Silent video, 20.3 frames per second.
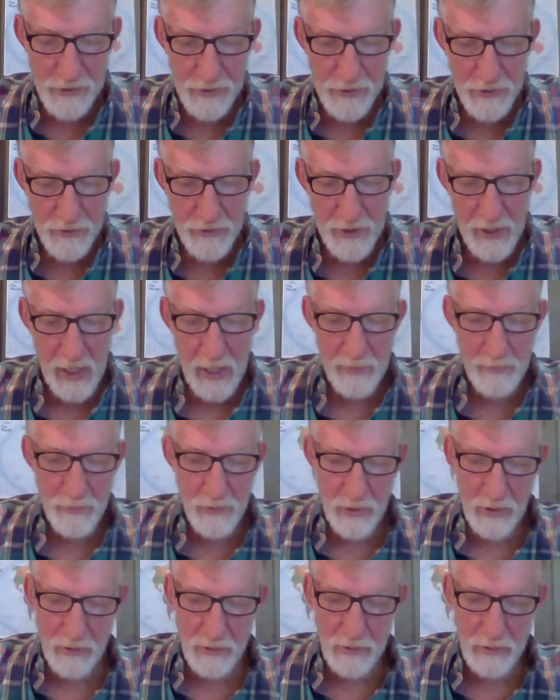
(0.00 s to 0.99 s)
is
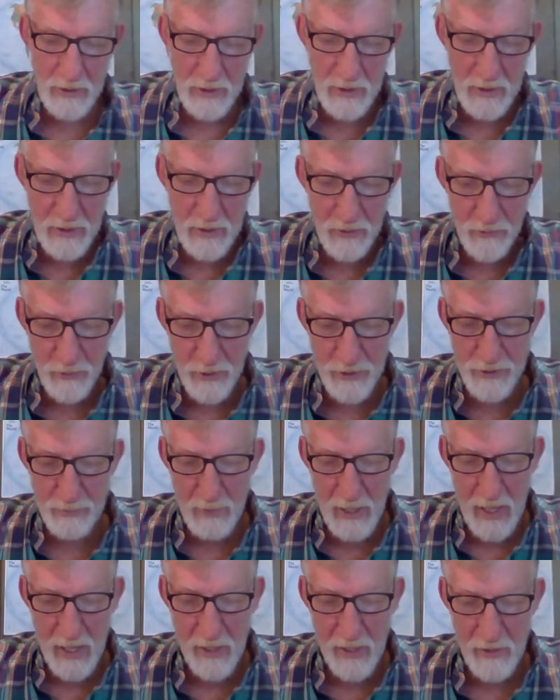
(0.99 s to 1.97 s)
Gabriel
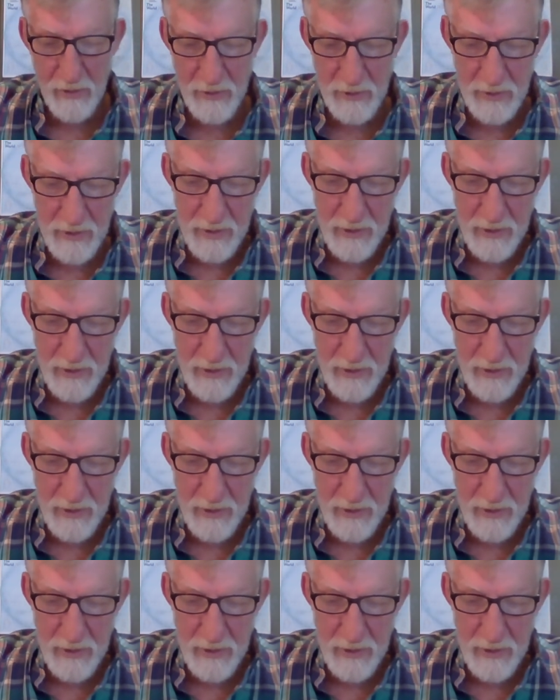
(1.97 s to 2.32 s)
Rismeyer.